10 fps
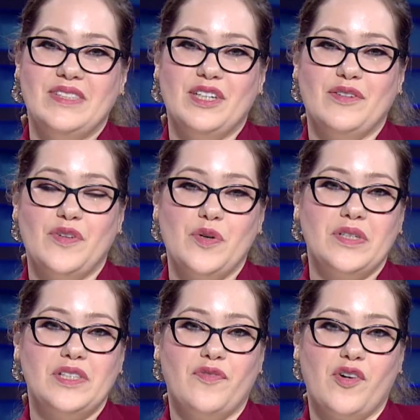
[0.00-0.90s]
dear
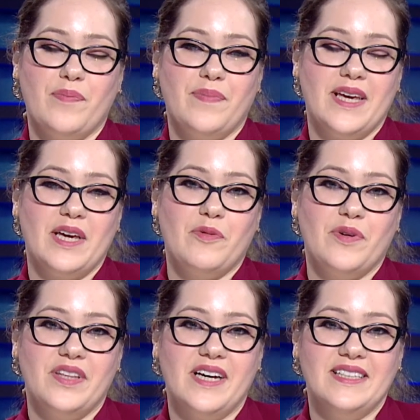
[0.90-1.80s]
viewers, for being
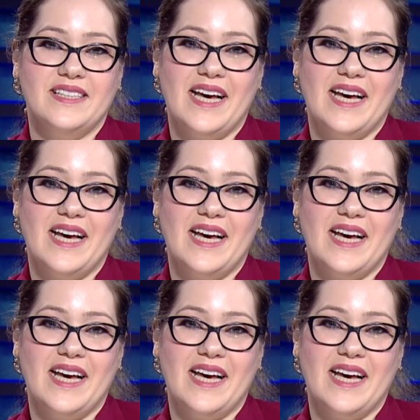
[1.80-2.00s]
with us.